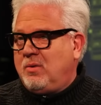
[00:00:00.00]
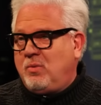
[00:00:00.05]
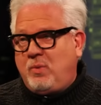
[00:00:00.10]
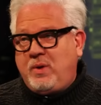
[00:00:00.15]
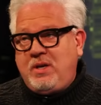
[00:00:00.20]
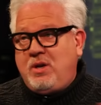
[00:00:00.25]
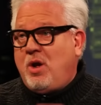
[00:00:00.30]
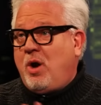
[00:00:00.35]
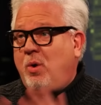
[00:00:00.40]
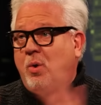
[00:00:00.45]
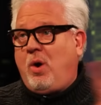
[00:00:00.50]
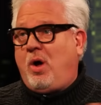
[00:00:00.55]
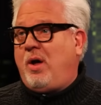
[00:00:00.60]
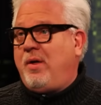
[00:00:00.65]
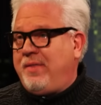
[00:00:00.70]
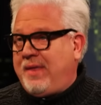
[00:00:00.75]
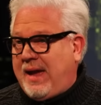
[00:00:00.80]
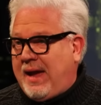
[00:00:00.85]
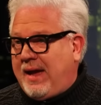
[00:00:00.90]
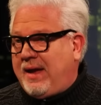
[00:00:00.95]
We know
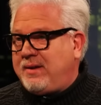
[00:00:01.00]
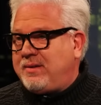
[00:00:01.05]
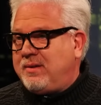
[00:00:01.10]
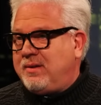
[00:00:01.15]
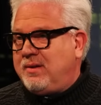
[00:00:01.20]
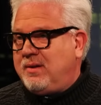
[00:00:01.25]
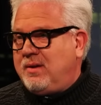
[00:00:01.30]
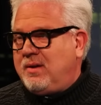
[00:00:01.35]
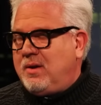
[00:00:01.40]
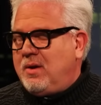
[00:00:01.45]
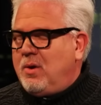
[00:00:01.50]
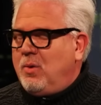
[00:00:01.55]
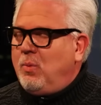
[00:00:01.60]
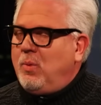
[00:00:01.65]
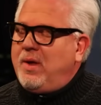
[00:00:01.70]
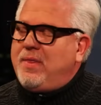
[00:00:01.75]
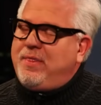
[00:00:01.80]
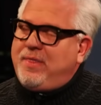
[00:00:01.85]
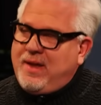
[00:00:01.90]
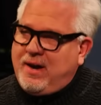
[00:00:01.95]
all that.
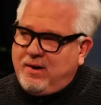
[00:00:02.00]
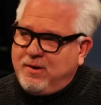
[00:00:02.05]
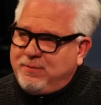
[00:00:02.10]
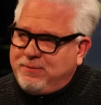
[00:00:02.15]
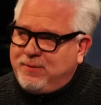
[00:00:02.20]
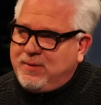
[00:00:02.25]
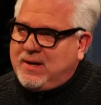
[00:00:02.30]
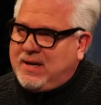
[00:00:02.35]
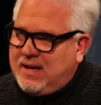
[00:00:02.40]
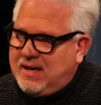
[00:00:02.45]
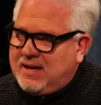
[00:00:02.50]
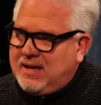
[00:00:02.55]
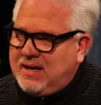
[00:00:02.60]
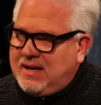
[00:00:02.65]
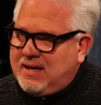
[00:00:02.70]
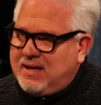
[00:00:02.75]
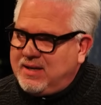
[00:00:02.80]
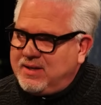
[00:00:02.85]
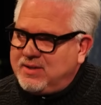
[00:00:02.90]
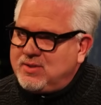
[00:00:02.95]
What they're
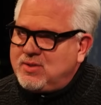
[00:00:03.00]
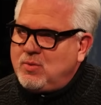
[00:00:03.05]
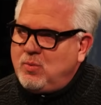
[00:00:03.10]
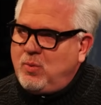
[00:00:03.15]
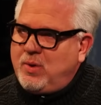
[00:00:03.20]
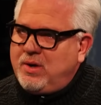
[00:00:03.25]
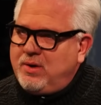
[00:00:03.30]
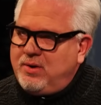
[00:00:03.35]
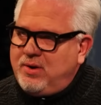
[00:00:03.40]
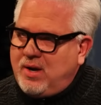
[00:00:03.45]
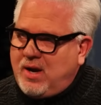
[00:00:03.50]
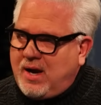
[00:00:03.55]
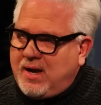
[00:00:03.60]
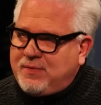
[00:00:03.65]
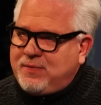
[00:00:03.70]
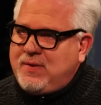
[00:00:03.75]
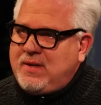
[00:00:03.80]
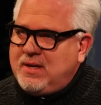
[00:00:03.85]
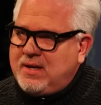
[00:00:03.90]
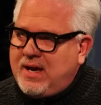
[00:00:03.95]
forgetting is we're
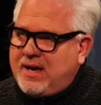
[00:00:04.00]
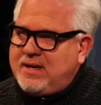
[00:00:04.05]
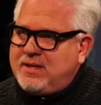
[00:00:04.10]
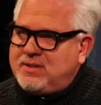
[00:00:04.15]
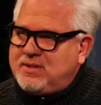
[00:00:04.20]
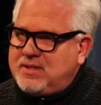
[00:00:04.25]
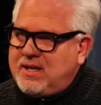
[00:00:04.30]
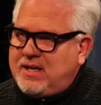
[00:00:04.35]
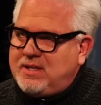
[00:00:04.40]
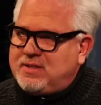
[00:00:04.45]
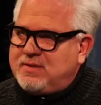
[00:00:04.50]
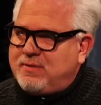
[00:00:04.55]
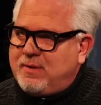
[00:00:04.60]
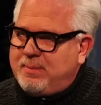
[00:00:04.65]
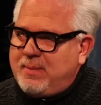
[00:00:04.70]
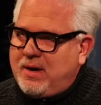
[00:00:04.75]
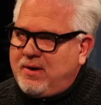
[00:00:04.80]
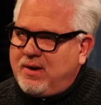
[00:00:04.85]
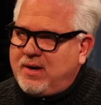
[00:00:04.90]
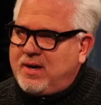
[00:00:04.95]
not the United States of
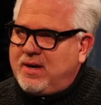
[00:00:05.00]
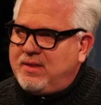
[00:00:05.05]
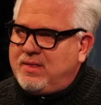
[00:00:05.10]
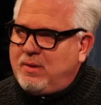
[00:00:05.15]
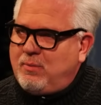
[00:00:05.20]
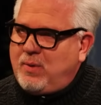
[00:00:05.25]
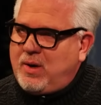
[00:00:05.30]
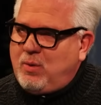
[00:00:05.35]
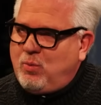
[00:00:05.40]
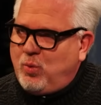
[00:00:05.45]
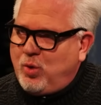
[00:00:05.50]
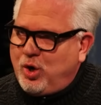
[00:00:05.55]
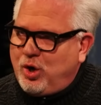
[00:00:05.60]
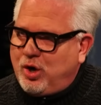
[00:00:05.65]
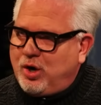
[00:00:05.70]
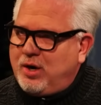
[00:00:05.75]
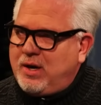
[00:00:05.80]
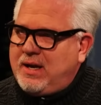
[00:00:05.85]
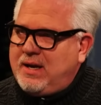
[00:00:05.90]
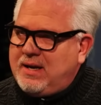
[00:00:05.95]
America that we
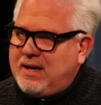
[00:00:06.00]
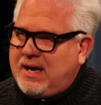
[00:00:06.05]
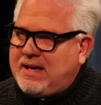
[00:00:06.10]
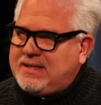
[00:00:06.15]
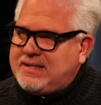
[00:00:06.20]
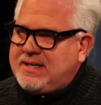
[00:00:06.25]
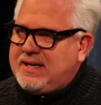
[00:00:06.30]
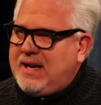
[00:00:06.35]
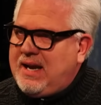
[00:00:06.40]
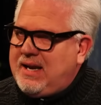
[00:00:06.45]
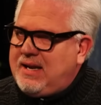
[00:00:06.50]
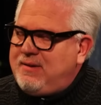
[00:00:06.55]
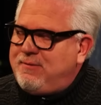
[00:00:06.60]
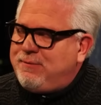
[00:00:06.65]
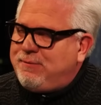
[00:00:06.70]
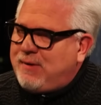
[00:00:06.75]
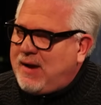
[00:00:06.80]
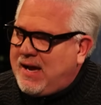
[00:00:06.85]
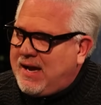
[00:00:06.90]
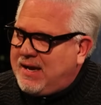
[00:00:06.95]
were in
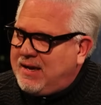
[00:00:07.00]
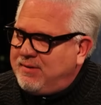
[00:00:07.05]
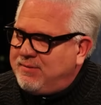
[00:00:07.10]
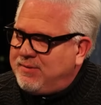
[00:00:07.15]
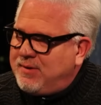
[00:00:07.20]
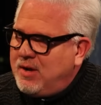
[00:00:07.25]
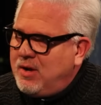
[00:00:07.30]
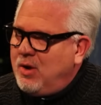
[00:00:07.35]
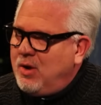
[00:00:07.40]
1985